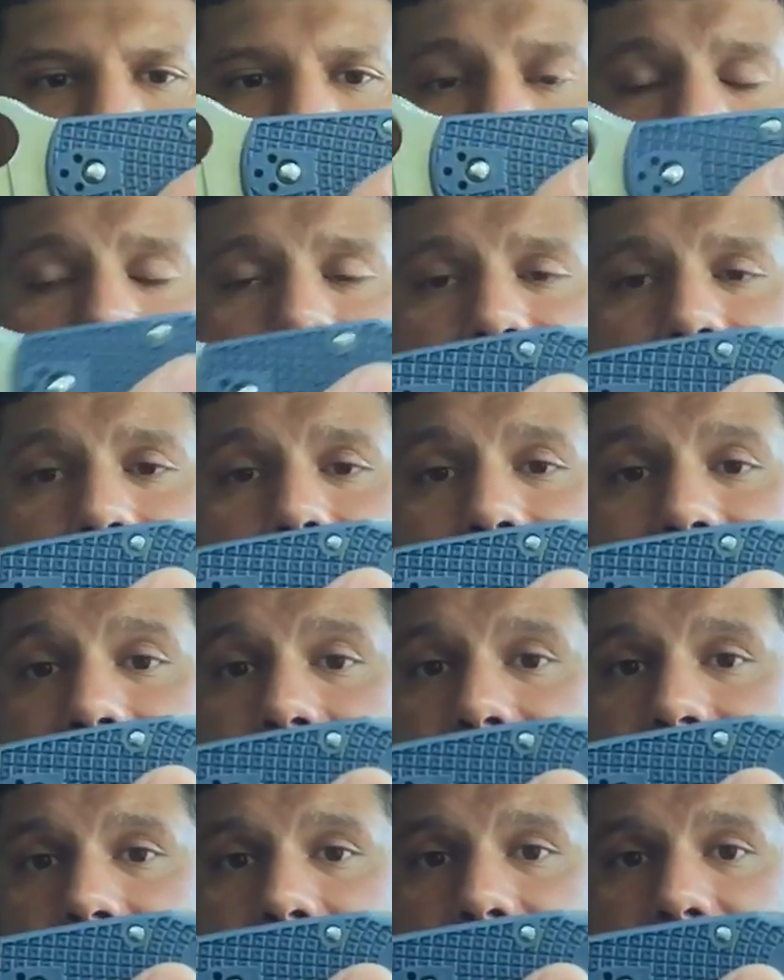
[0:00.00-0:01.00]
I
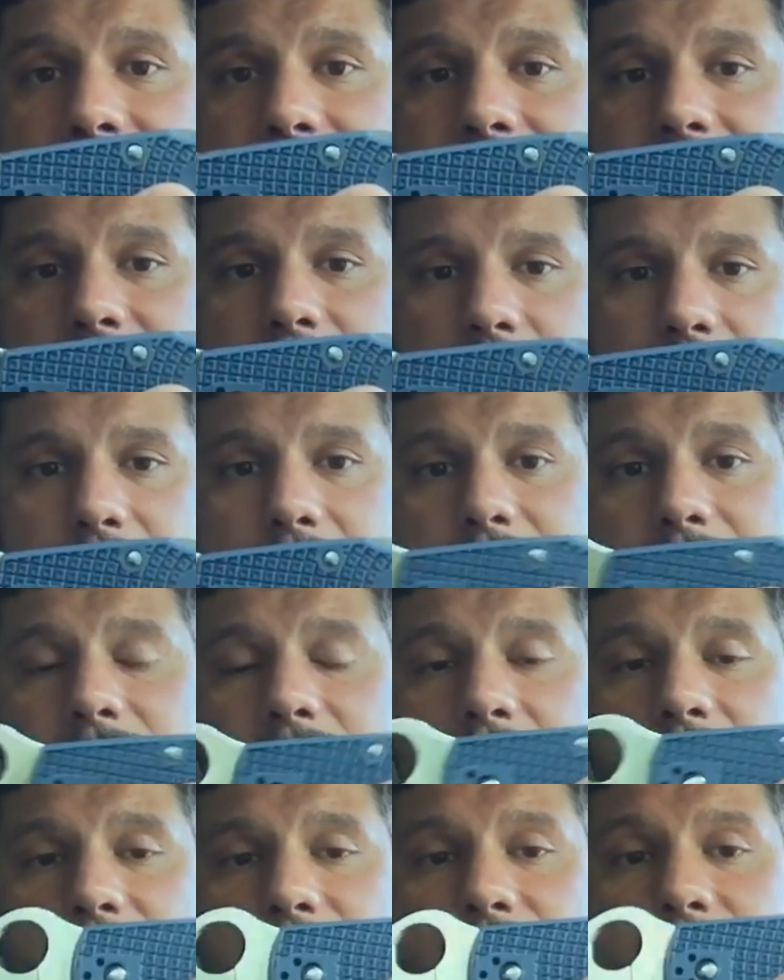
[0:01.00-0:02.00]
really like it. I
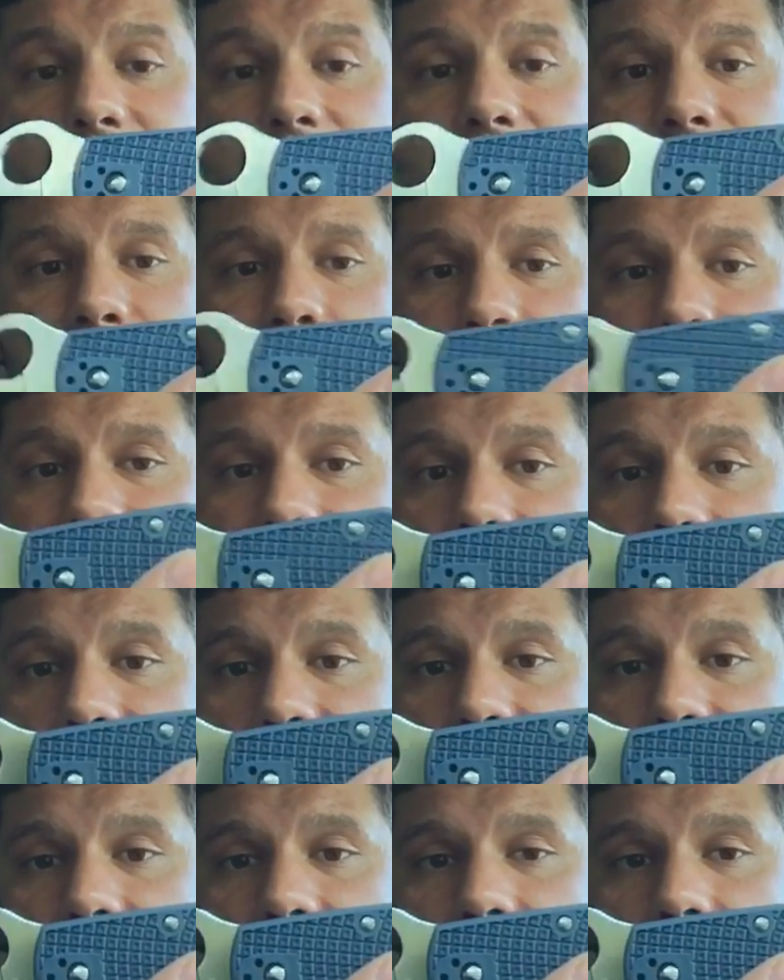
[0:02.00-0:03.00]
think it's a good
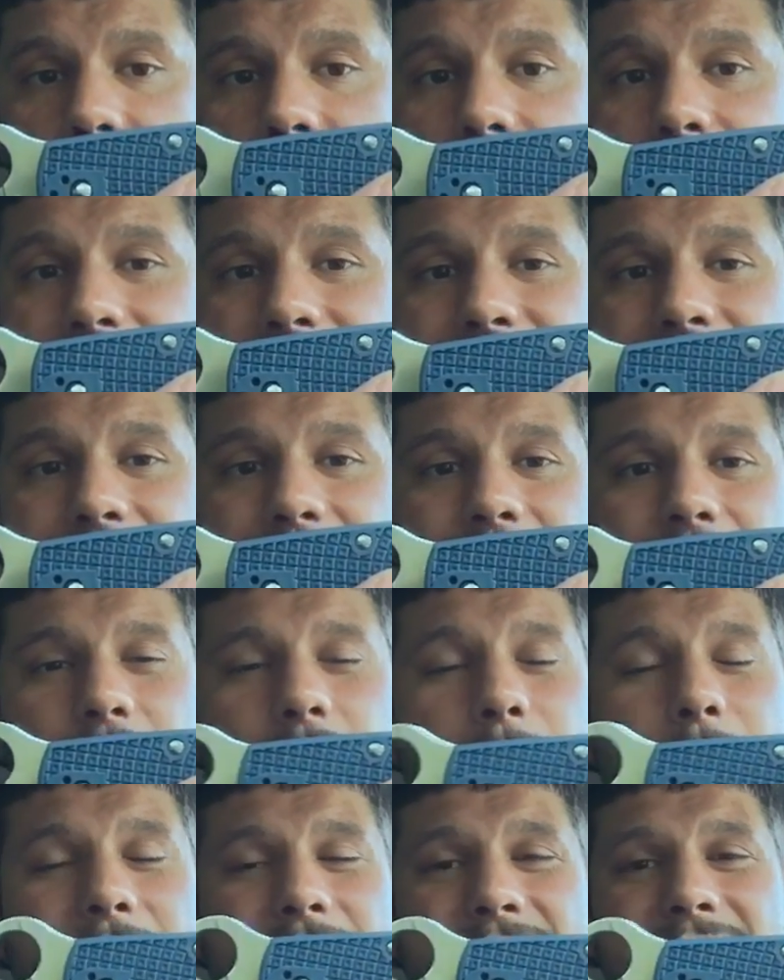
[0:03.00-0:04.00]
utility tool,
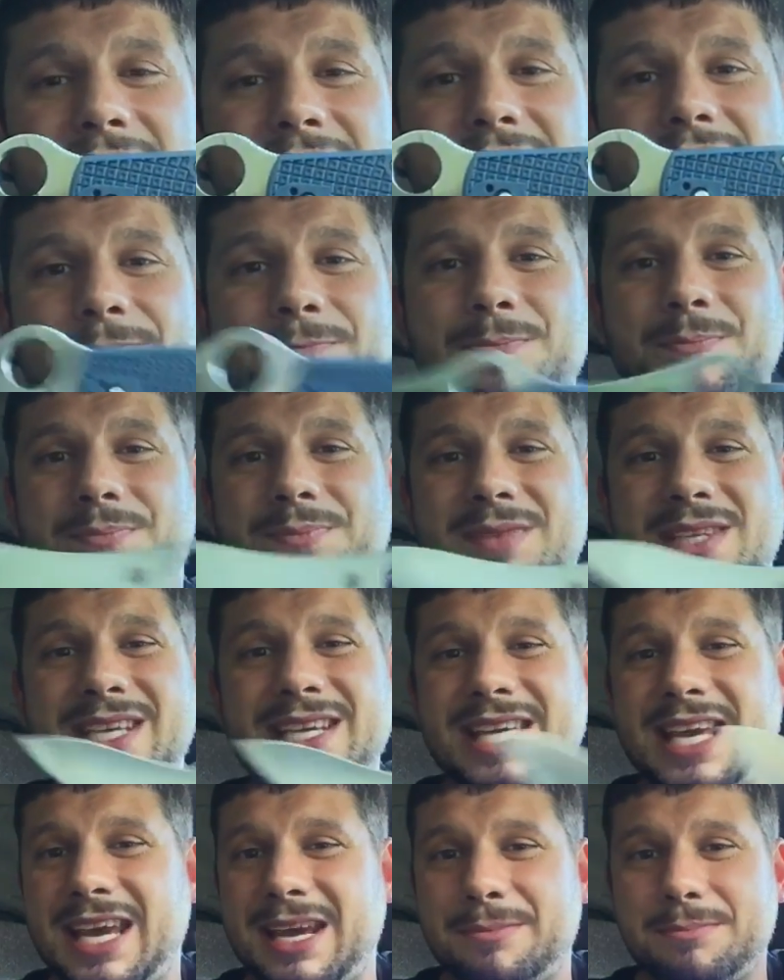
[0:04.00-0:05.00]
but again, you
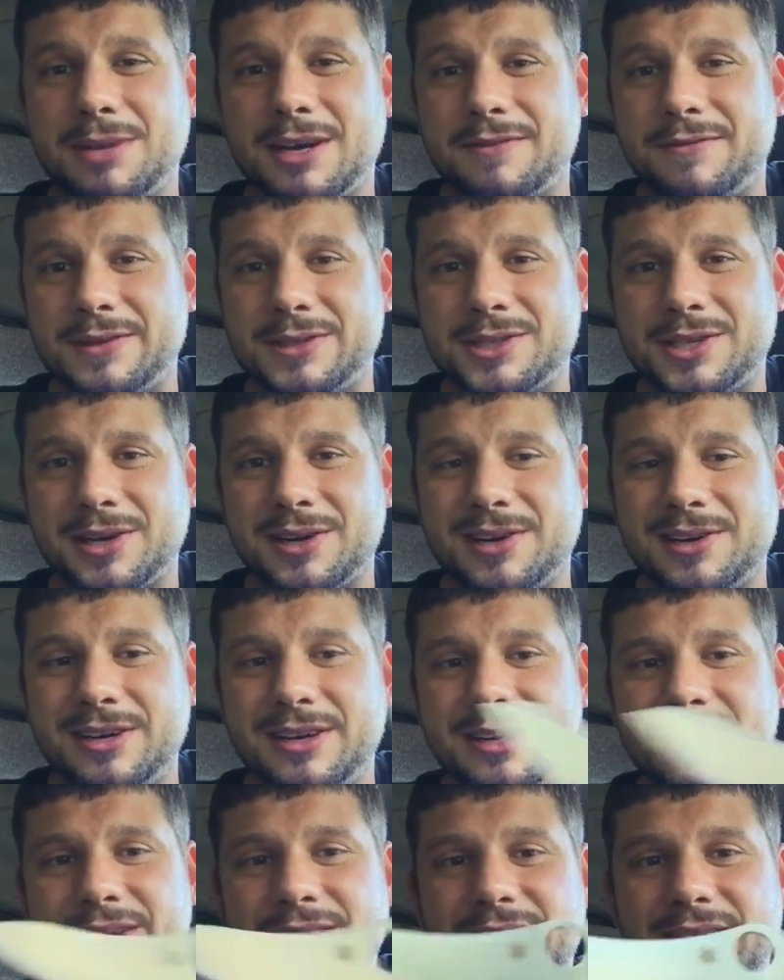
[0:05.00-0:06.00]
can't buff a turd,
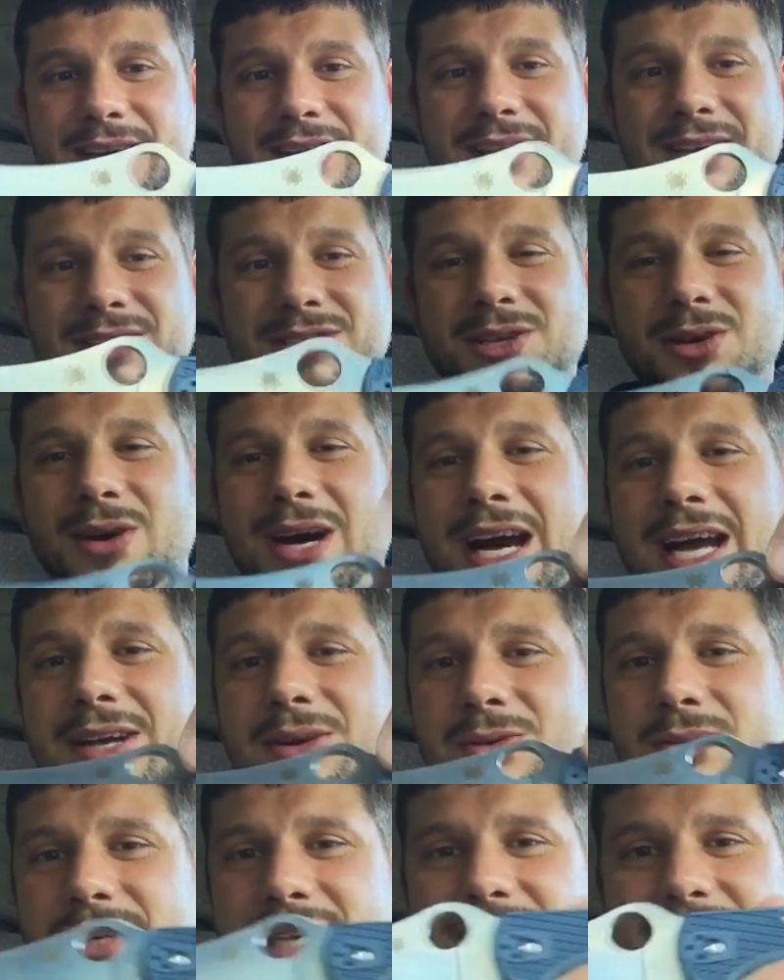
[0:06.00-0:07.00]
so I
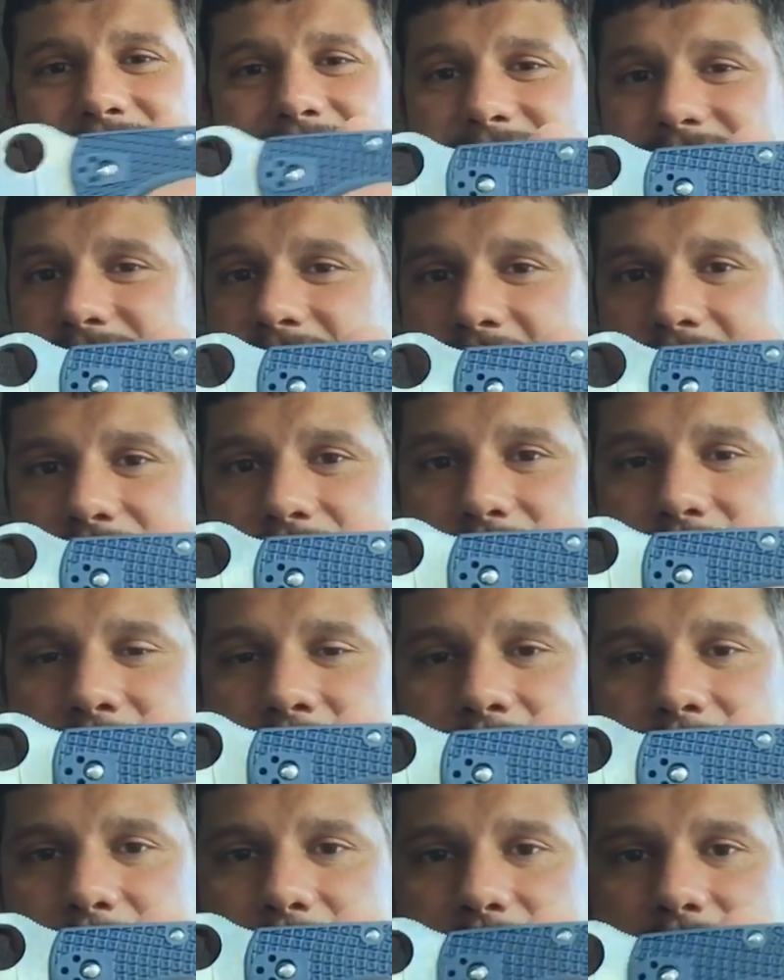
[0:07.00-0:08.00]
don't need this knife in
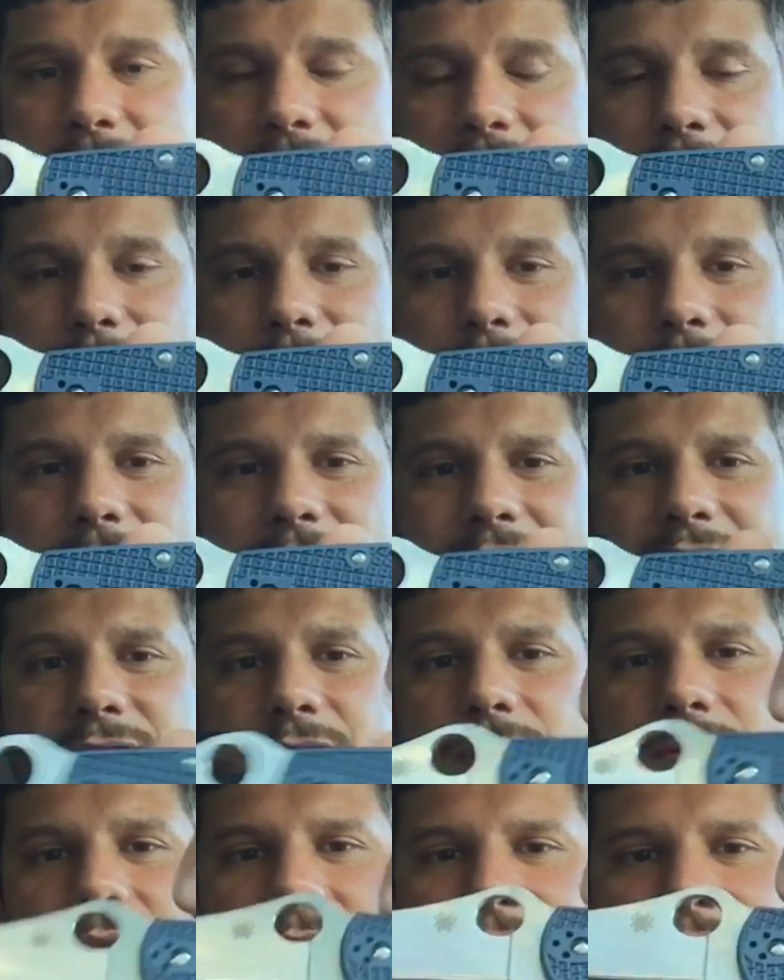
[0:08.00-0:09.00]
carbon fiber. I
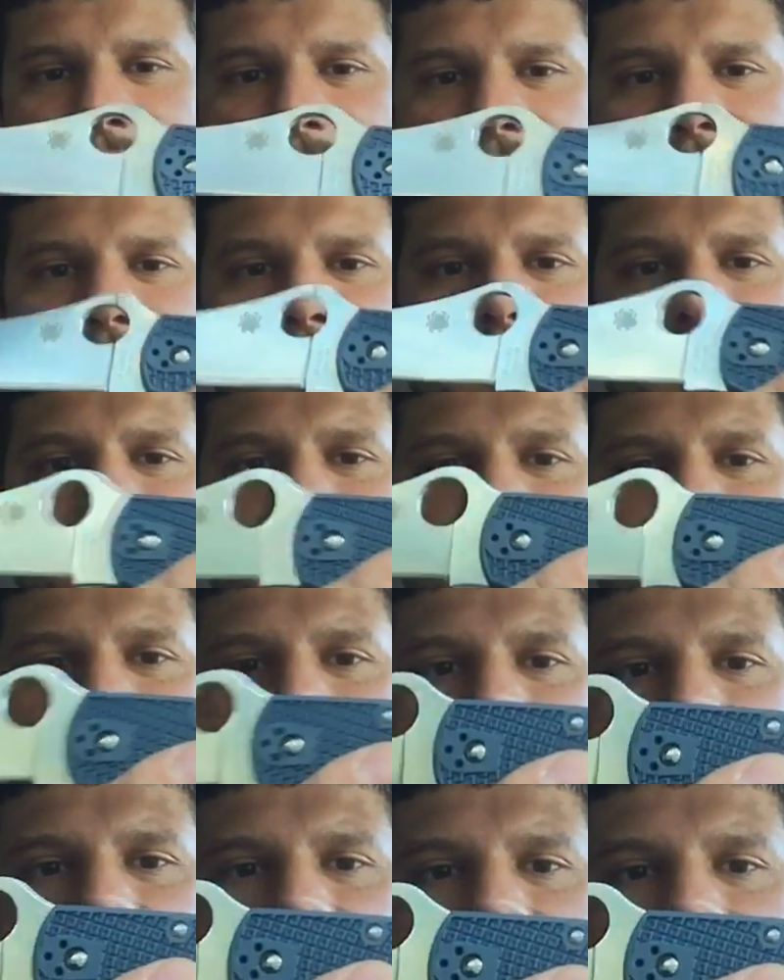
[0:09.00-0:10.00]
don't need extra steel
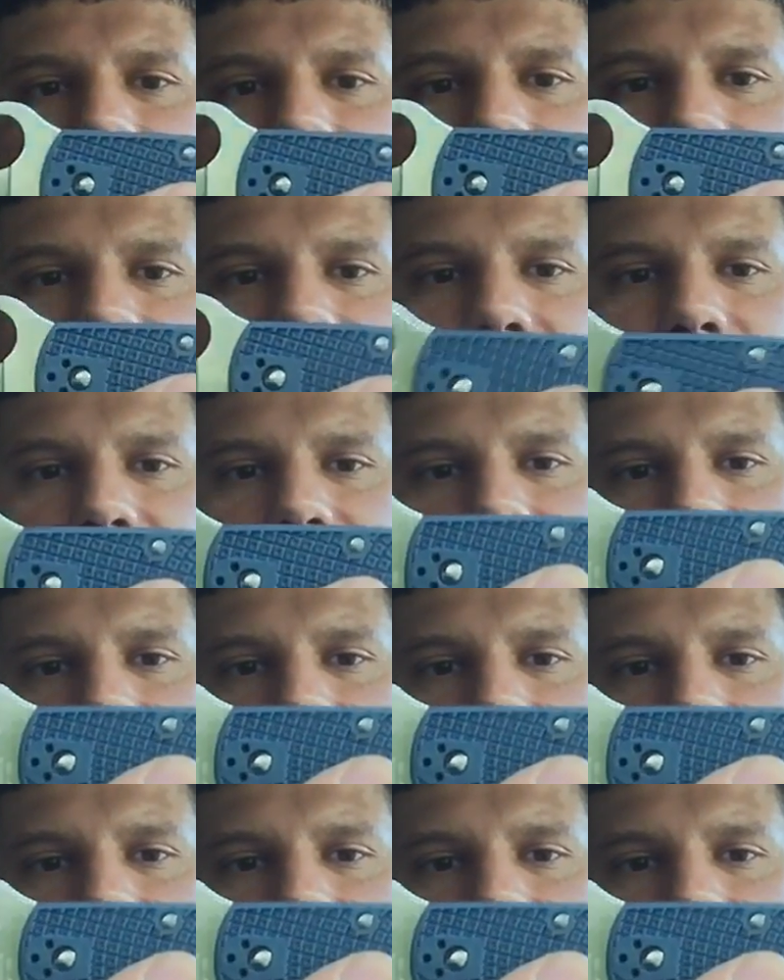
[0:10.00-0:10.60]
liners.